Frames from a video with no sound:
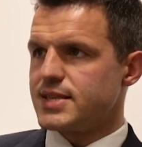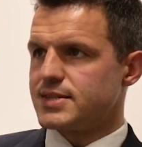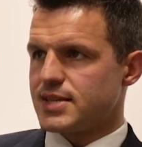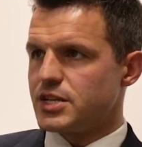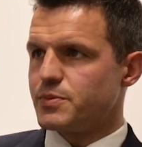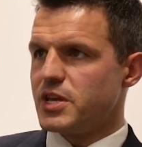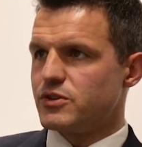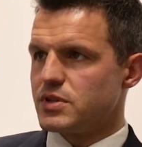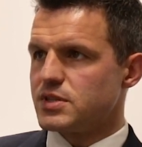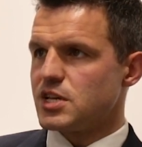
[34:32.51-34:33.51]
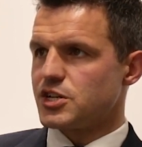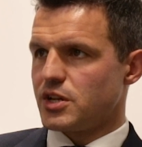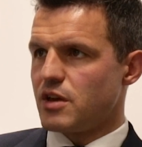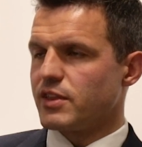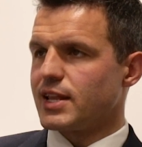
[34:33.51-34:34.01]
centimetre
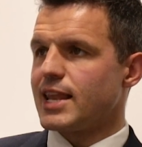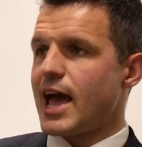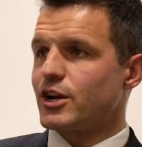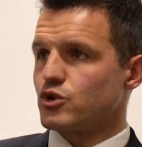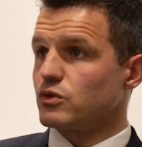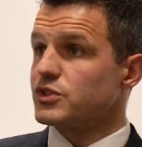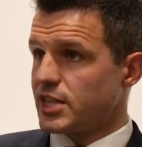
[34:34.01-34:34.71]
incision over the lateral,